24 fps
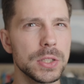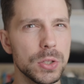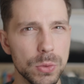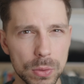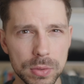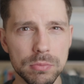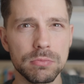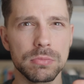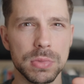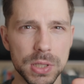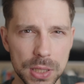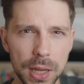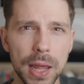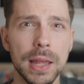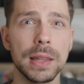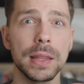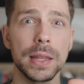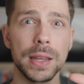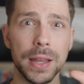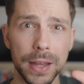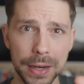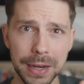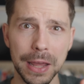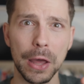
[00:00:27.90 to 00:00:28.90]
to a
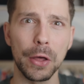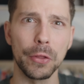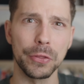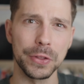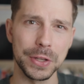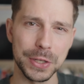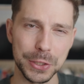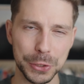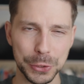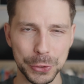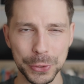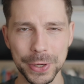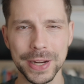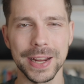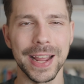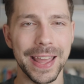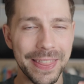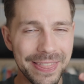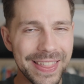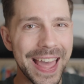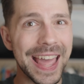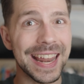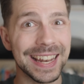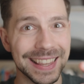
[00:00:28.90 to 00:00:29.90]
slightly unhealthy degree.
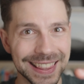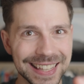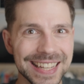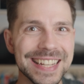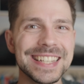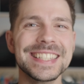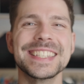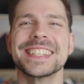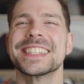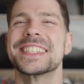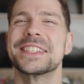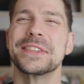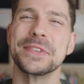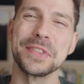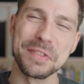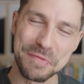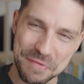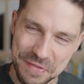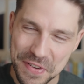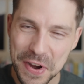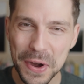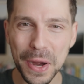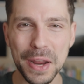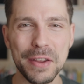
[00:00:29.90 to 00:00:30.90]
And that that leads us to the
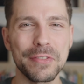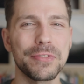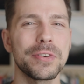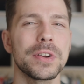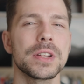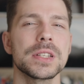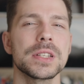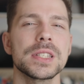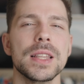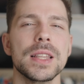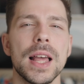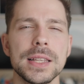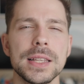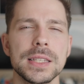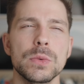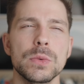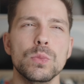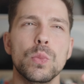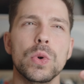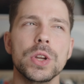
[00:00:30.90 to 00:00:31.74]
very first lesson,